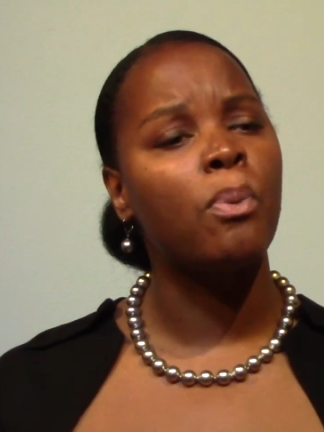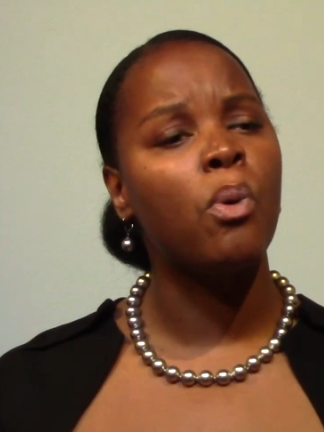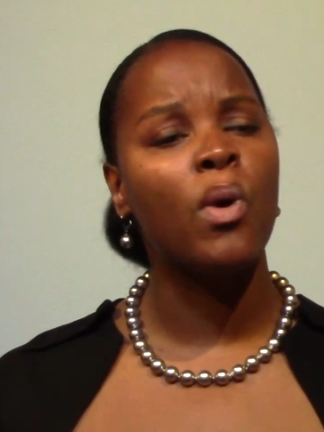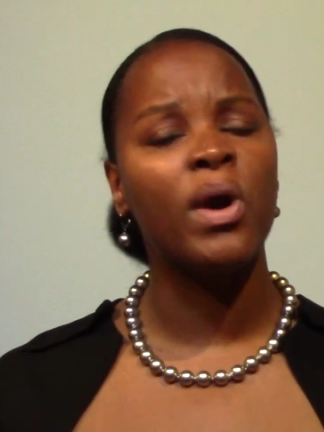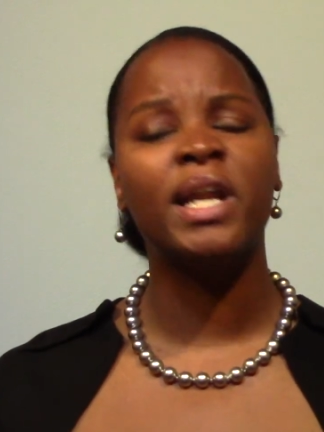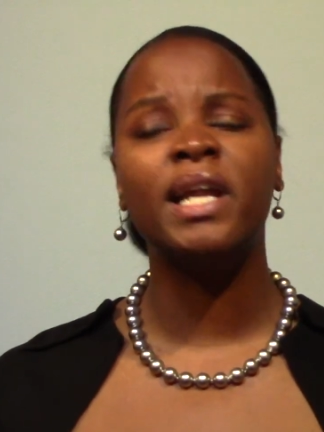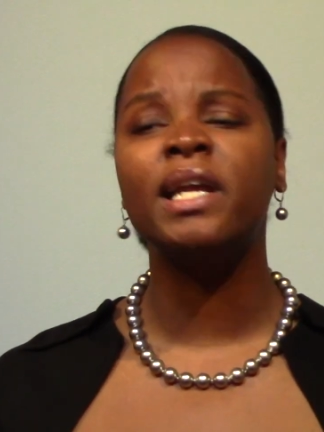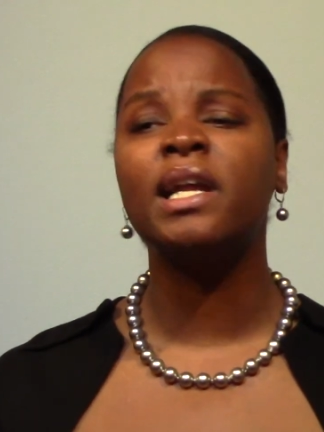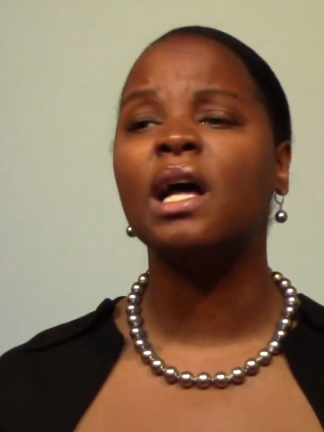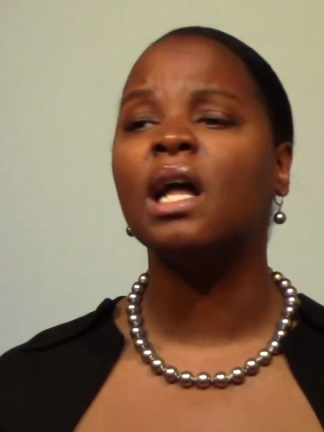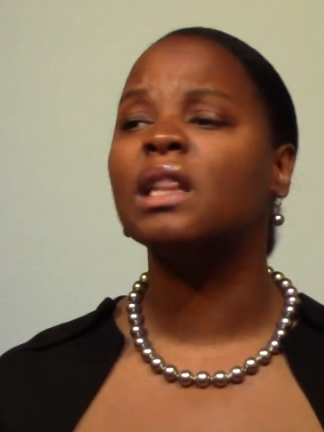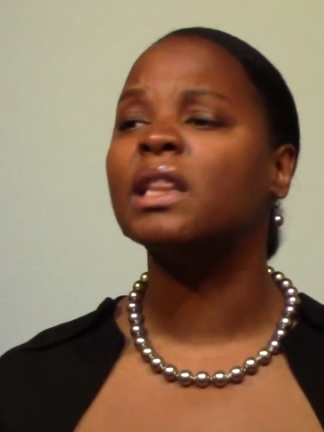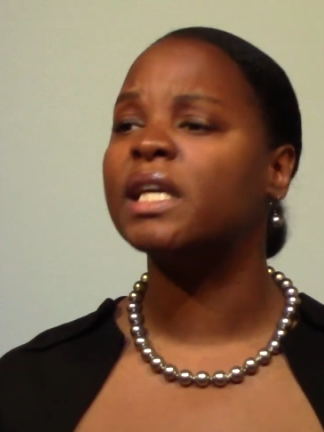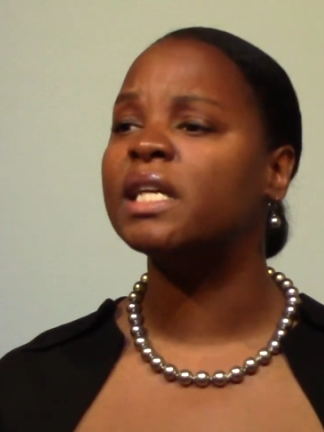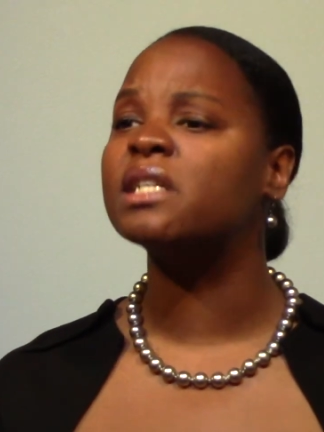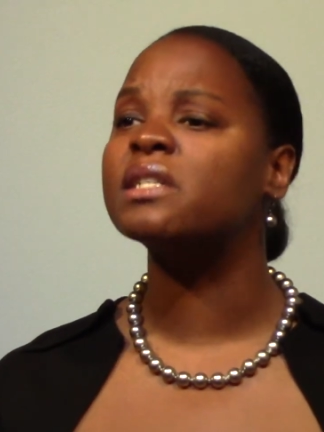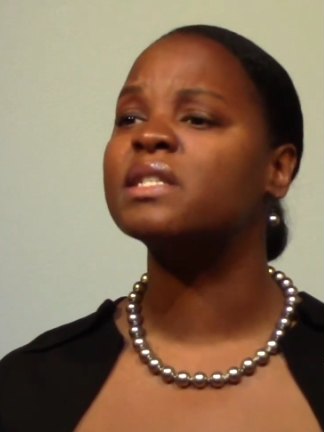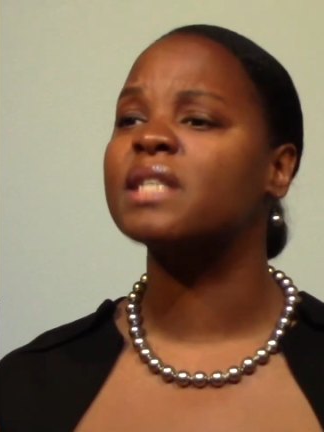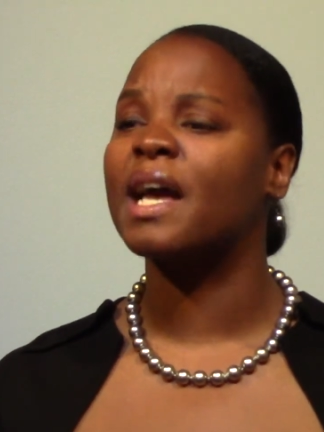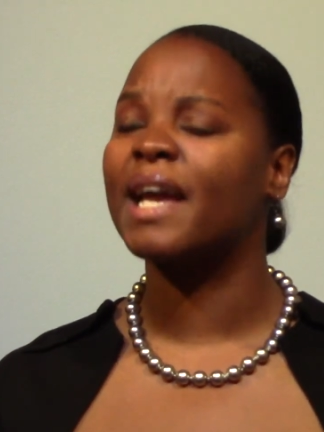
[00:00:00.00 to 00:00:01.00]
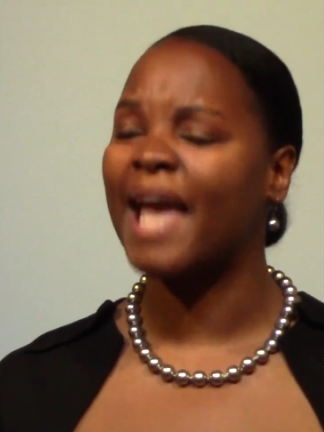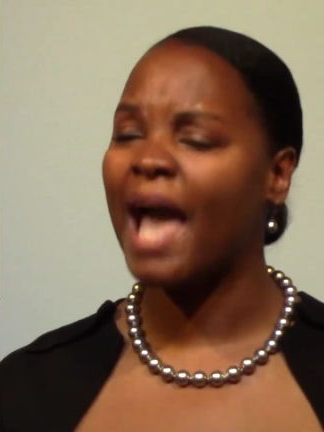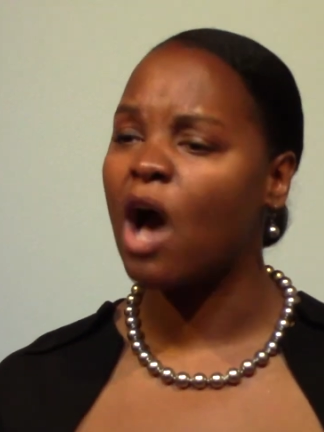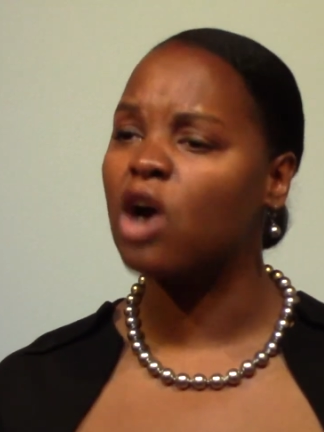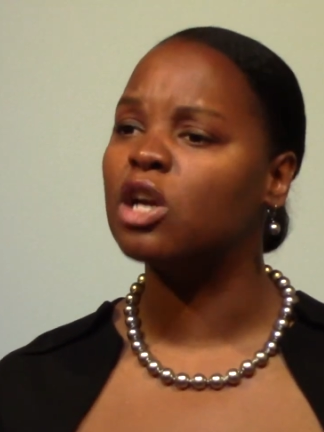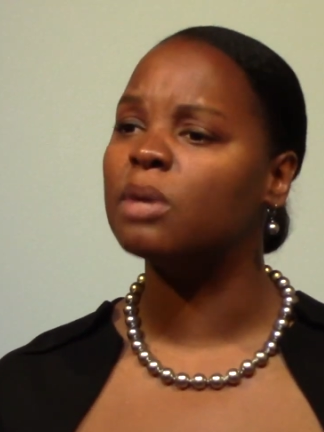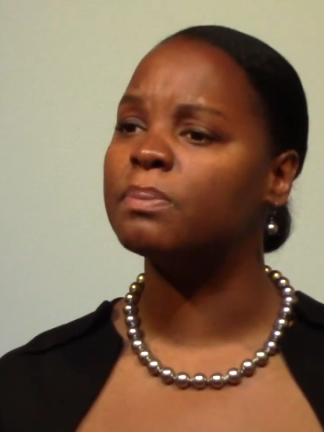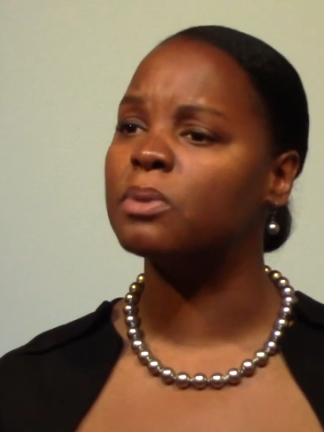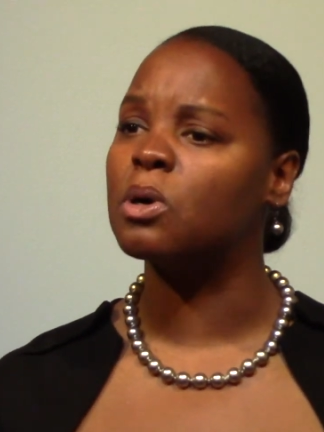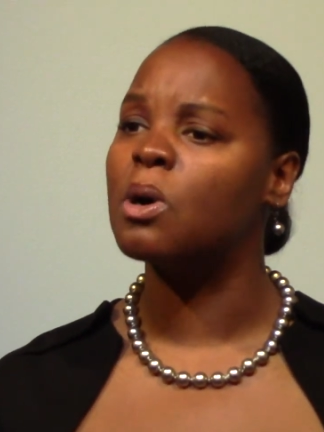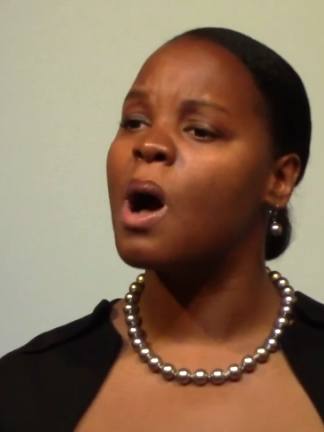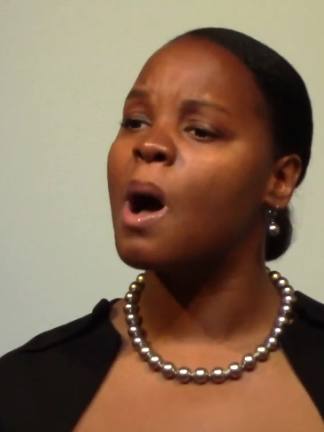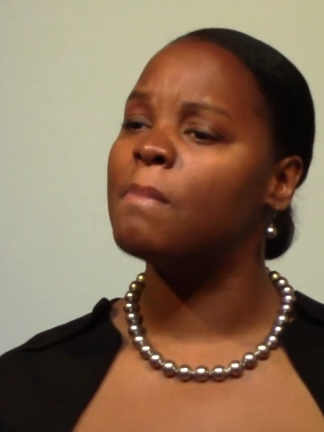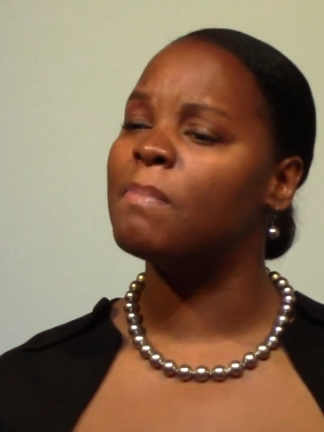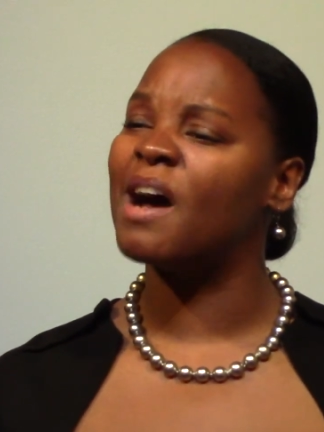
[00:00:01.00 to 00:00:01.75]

appointed leaders accountable